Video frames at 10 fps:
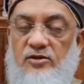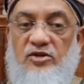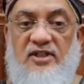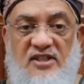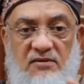
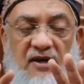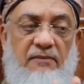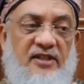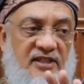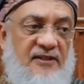So this is
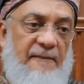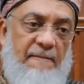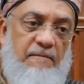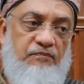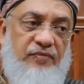my message.
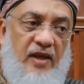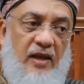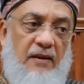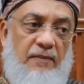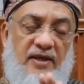
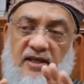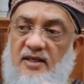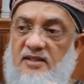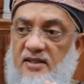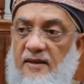Please
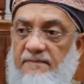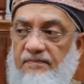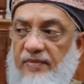understand